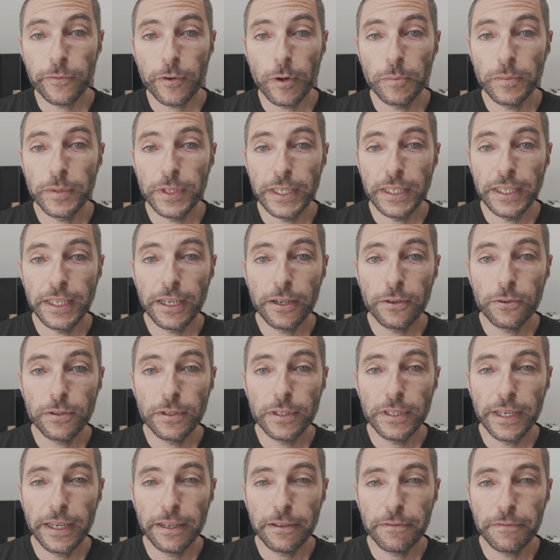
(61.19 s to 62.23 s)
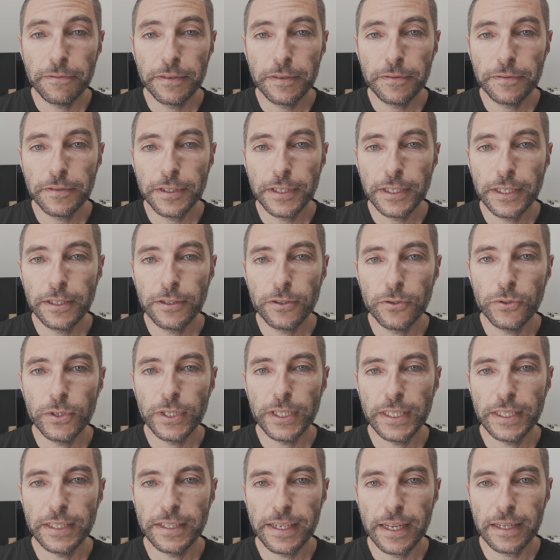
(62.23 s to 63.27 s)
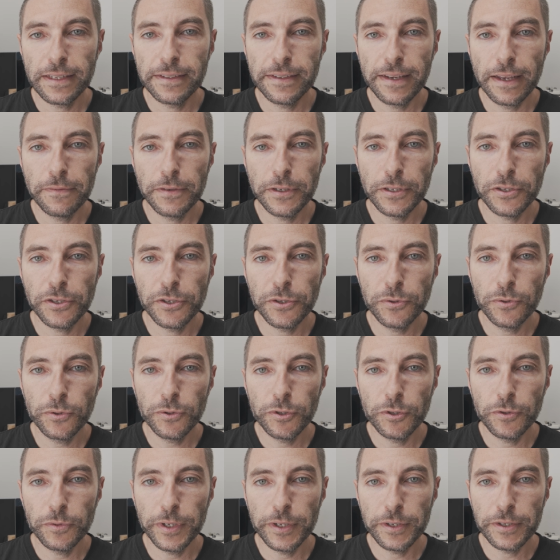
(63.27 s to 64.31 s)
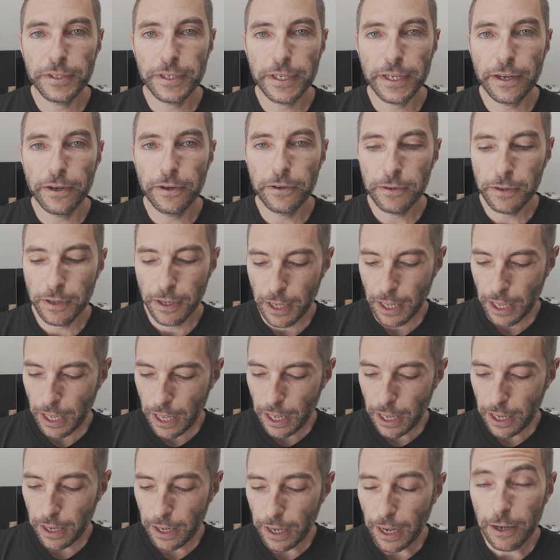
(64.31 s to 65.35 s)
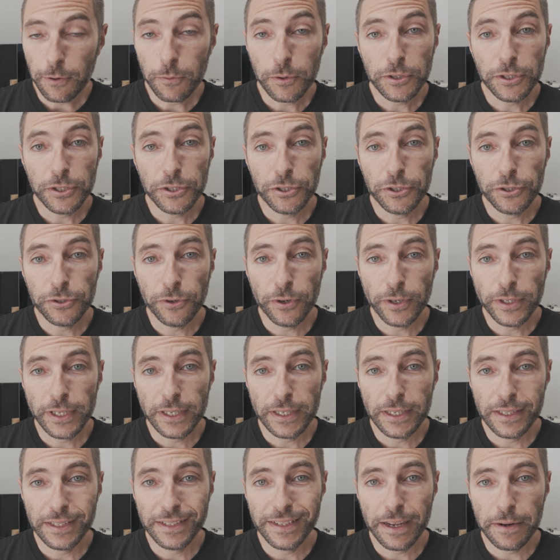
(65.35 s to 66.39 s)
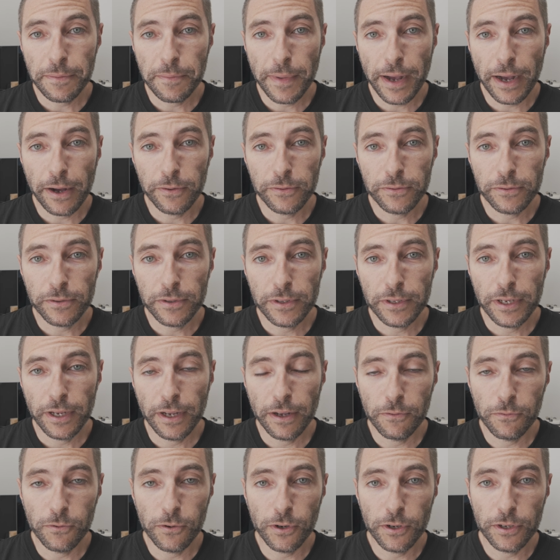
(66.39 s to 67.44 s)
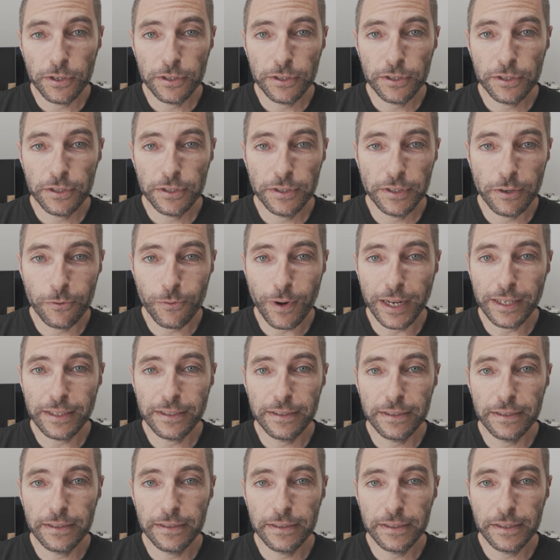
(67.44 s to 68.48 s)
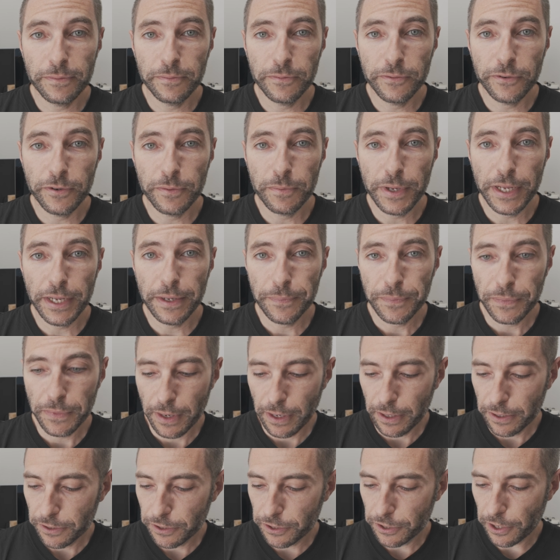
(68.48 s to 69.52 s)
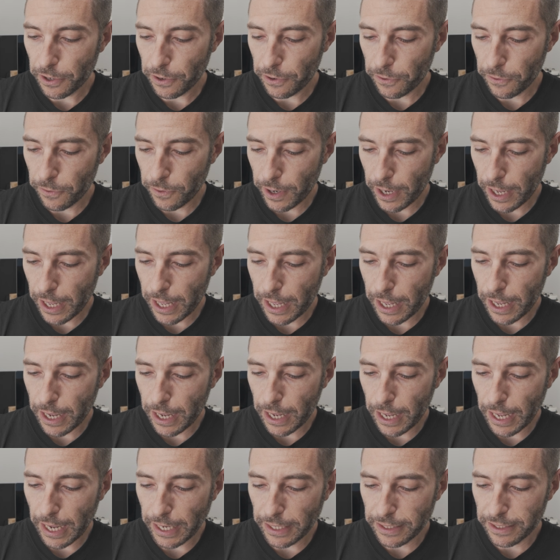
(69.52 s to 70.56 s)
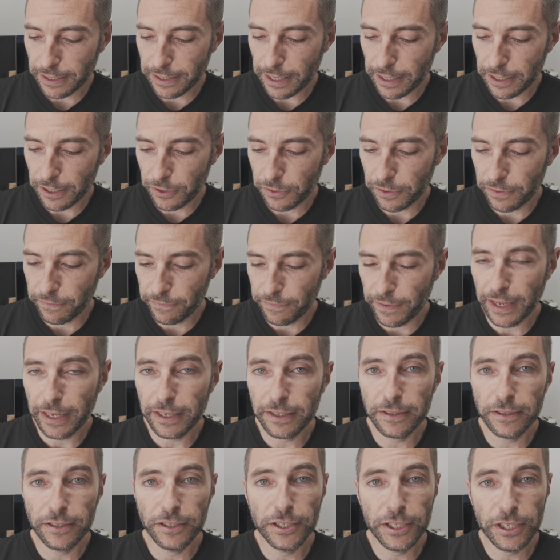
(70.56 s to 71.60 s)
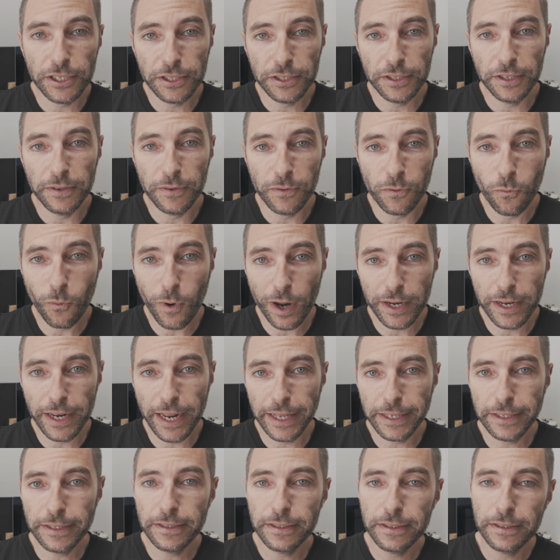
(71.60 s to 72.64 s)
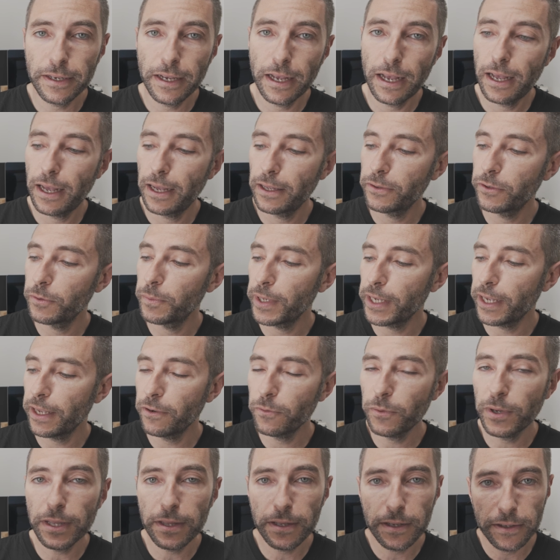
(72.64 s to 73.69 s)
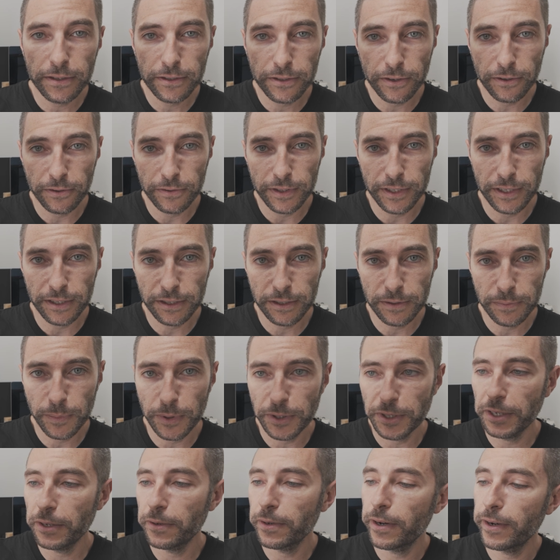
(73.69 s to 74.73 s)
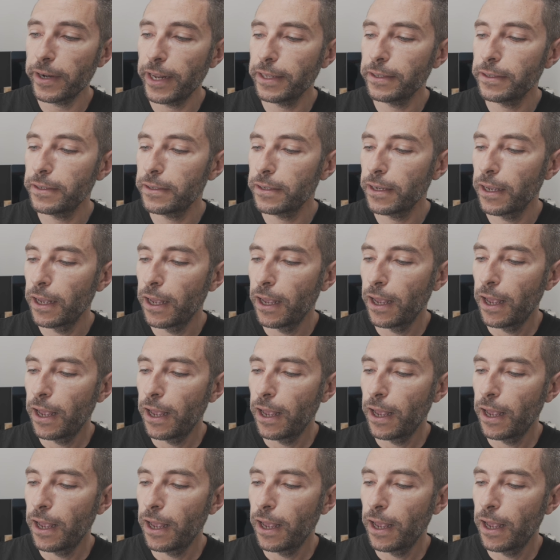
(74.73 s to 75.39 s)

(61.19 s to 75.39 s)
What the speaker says: from the Nikon D850 to the Z7 II 2 years ago, I wasn't sure that the Z mount was the right system for me. So I decided to invest just in one lens to begin with, so this particular lens,